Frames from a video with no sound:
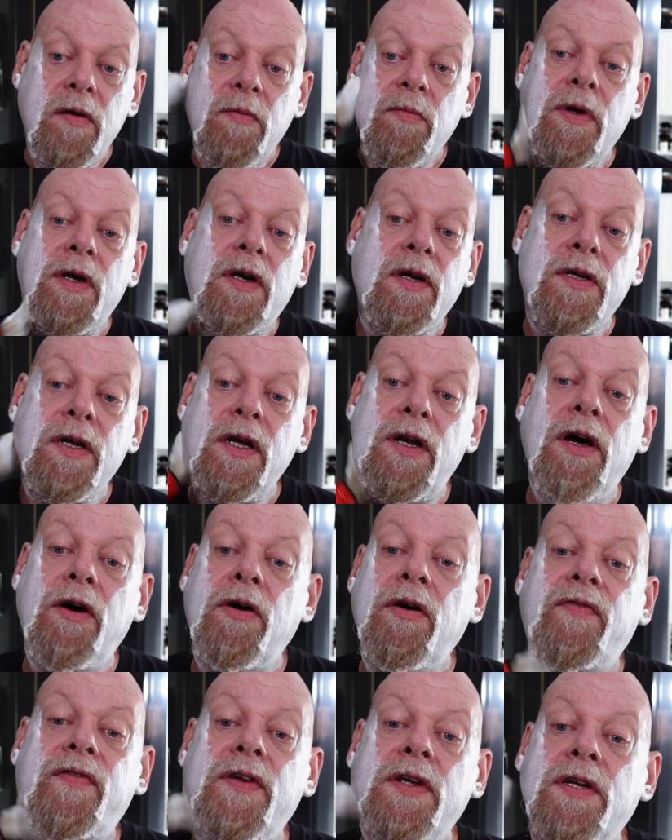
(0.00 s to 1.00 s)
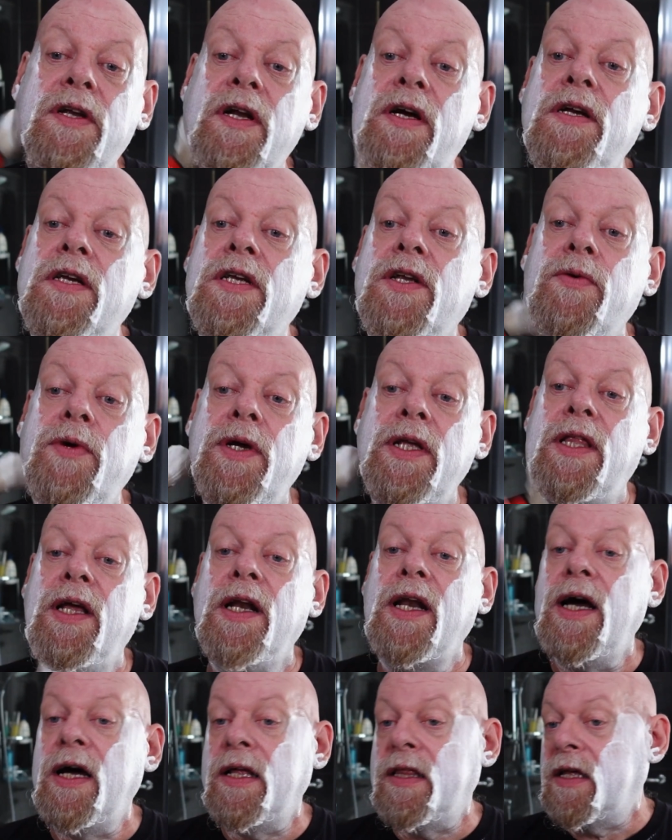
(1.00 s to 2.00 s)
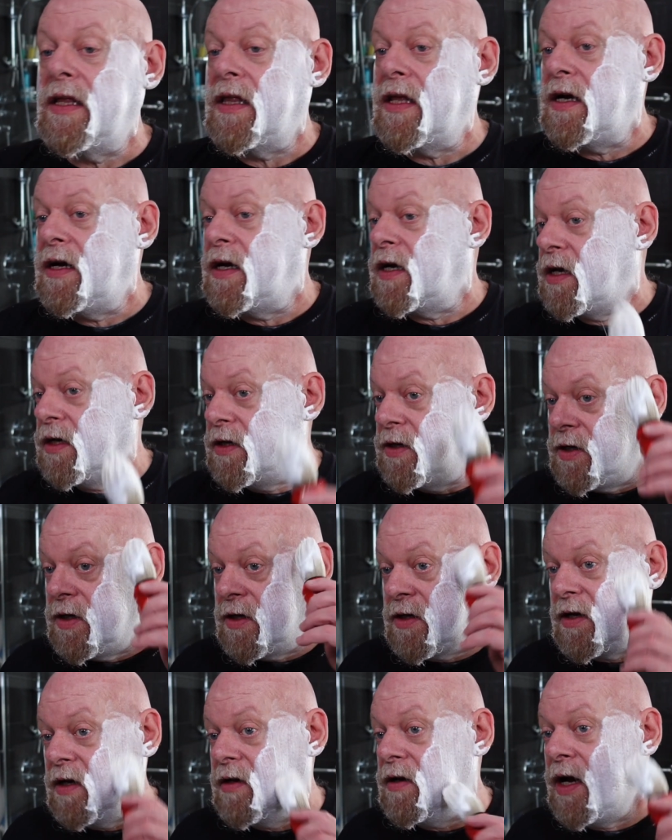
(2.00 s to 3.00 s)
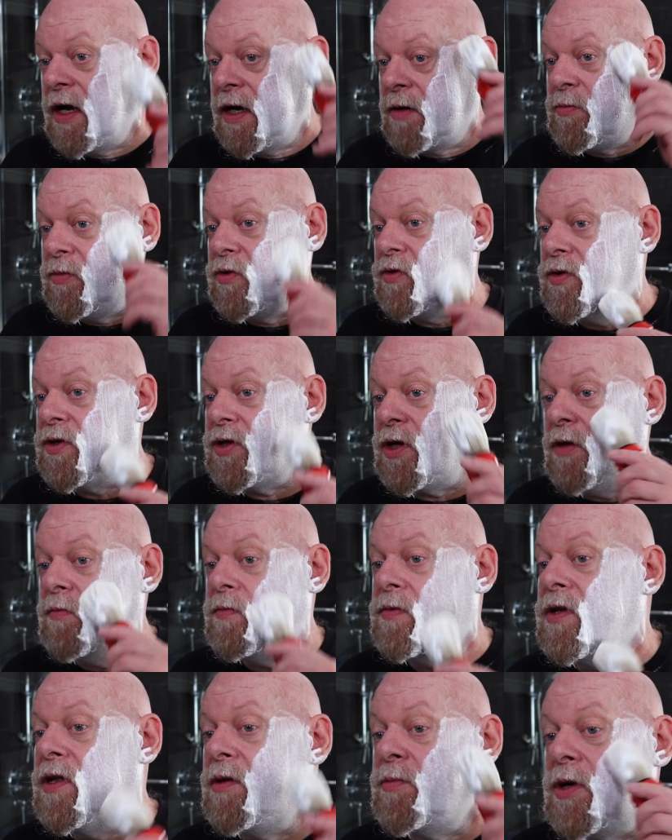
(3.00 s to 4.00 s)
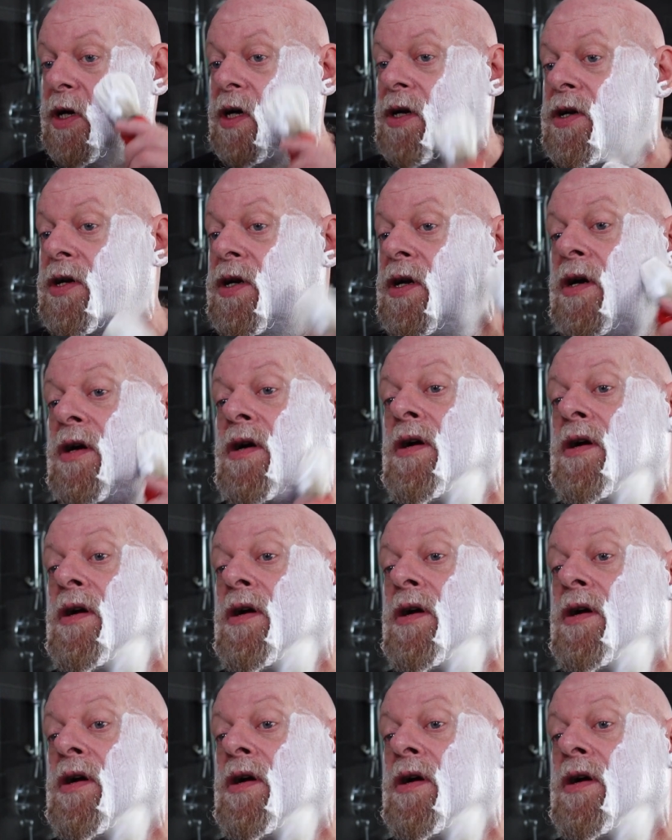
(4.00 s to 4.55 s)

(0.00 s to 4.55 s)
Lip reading: because I know if it starts to eat the lather, then I can just add more soap to the brush.